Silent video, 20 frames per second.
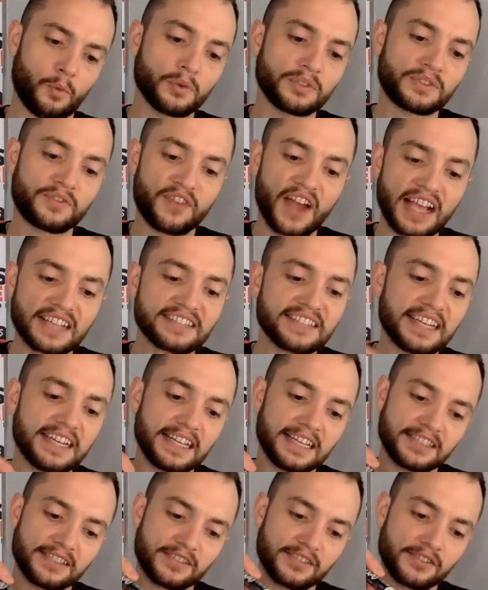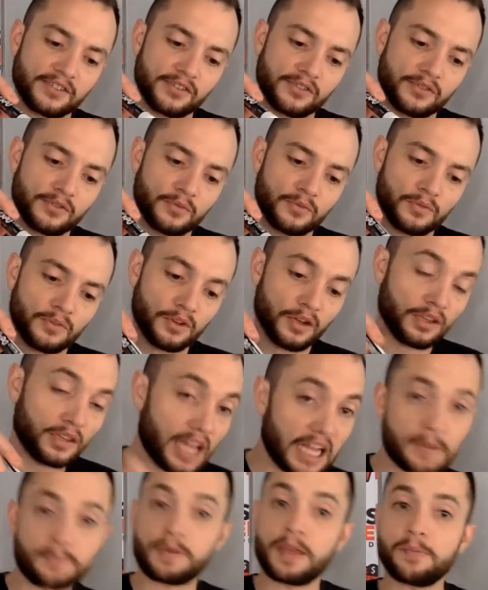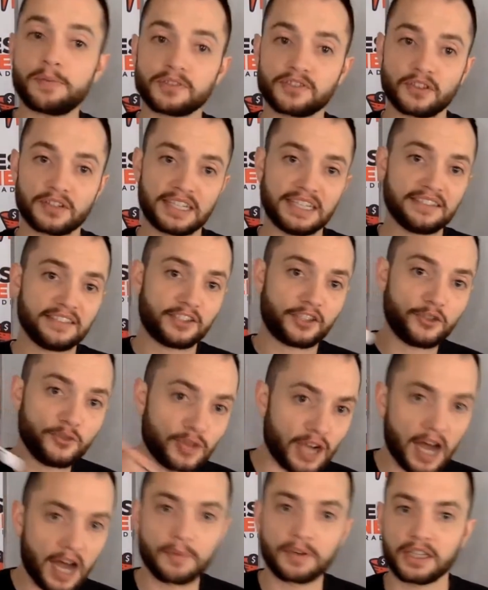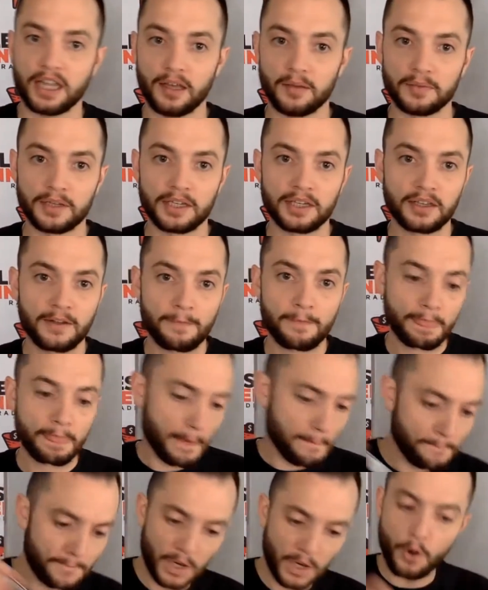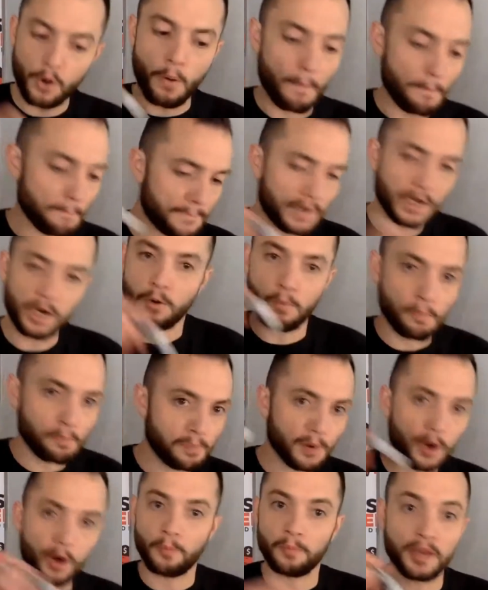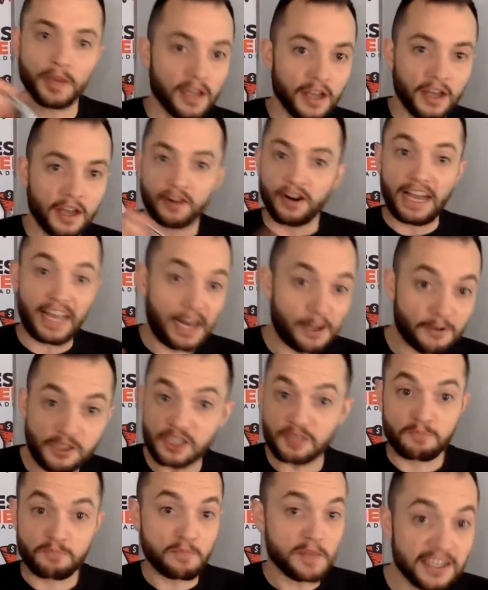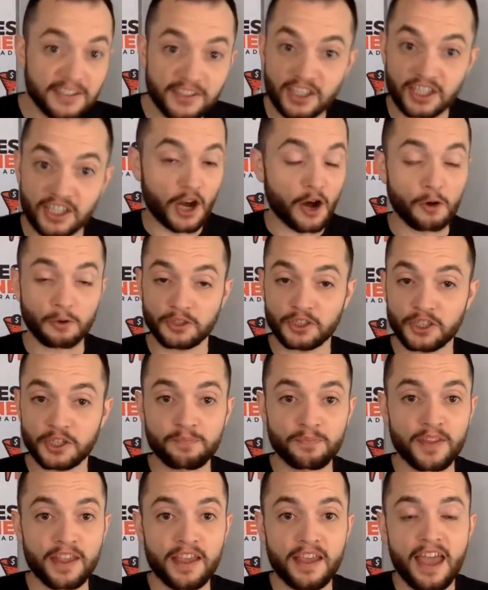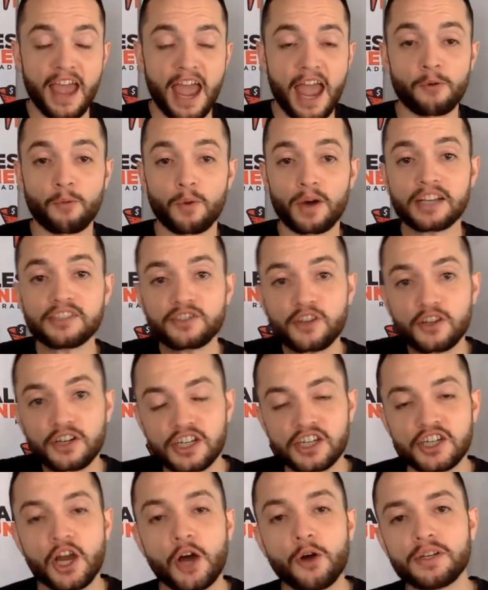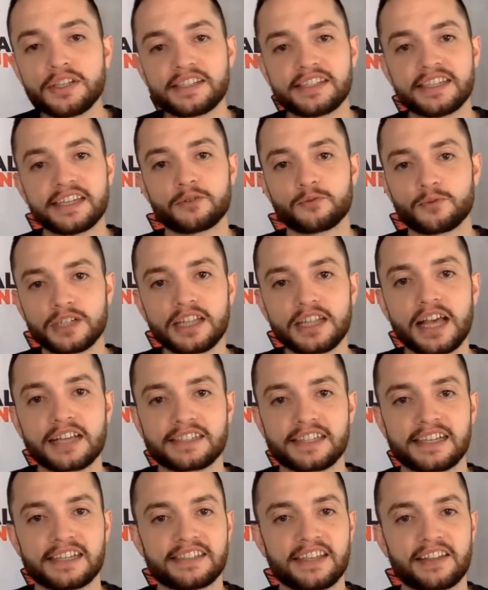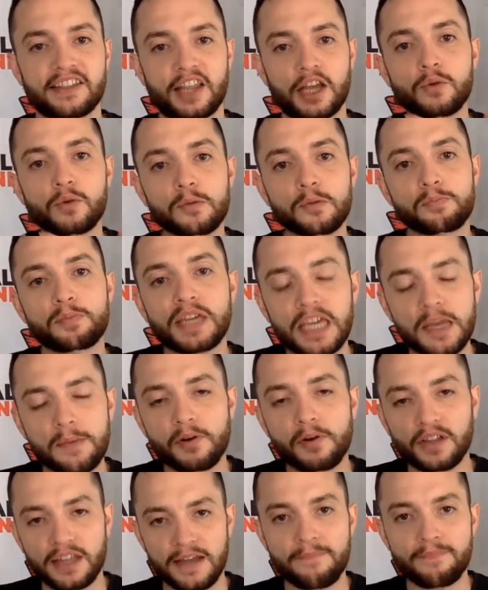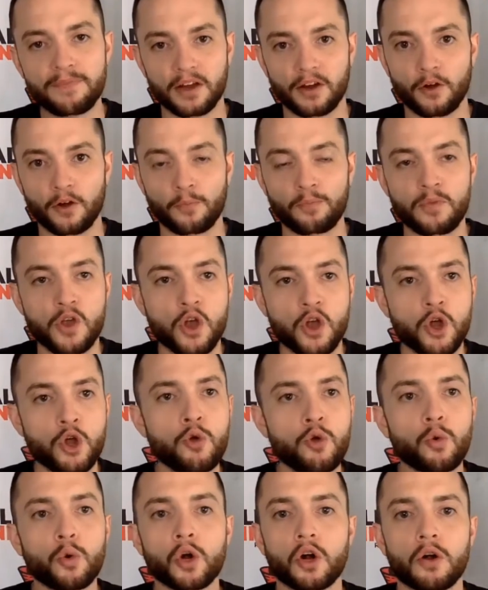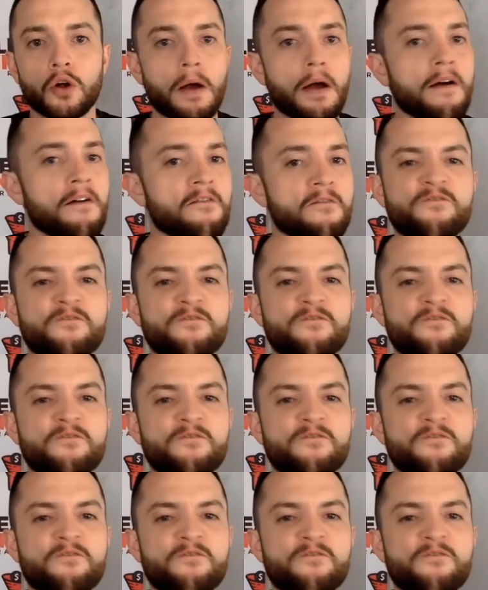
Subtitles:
What was fascinating is a lot of people started hitting the 2 Comma Club. Boom, boom, boom, right? It was just me as the coach. And what I started noticing and realizing is that there were people in there who were